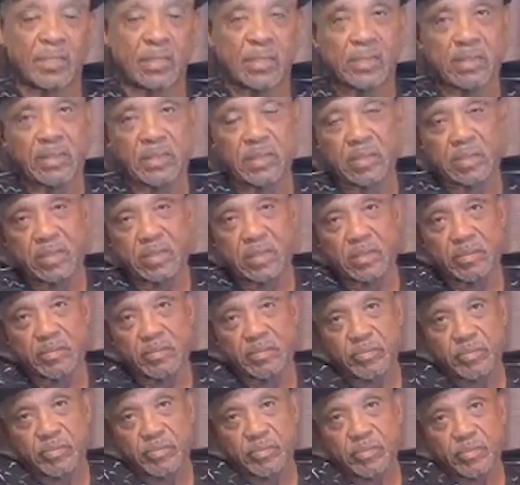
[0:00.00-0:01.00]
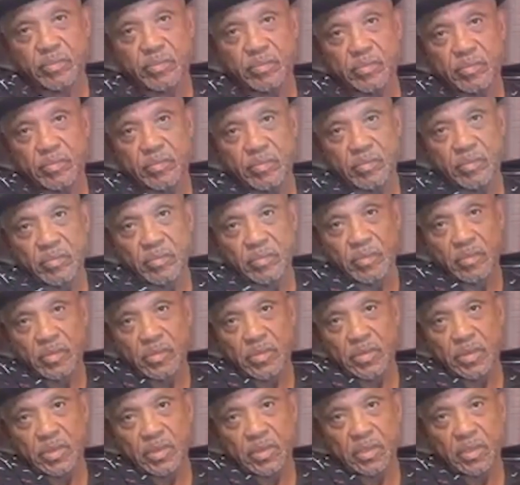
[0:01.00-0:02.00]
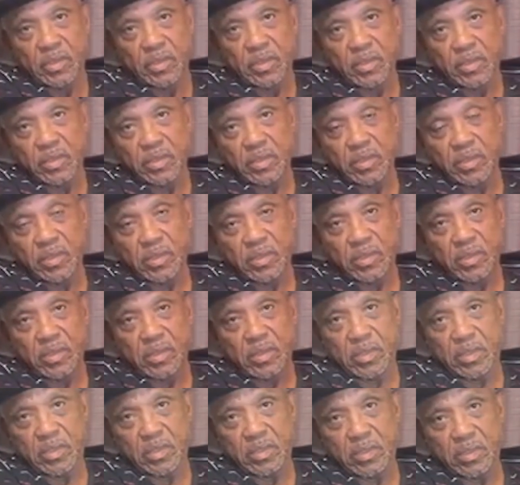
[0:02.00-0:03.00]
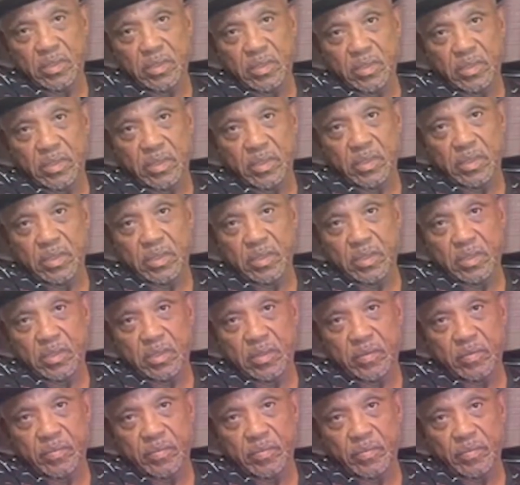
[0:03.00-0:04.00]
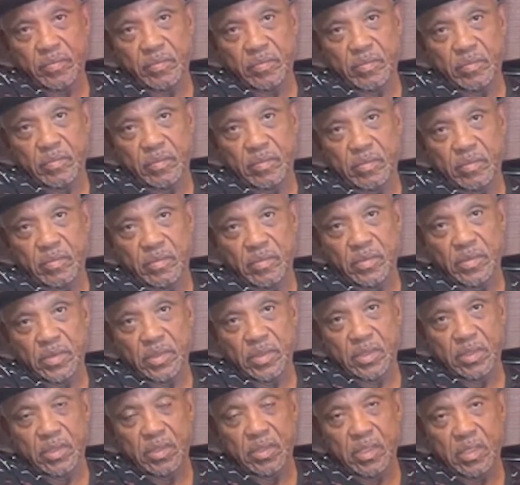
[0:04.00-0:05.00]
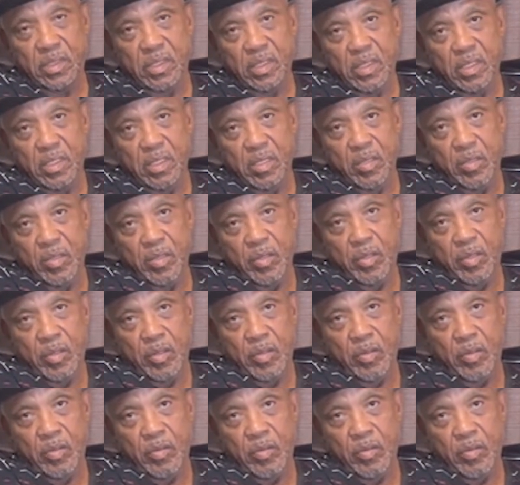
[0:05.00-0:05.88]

And how did that white boy get the job as a turnkey? I mean, the building tender before the black.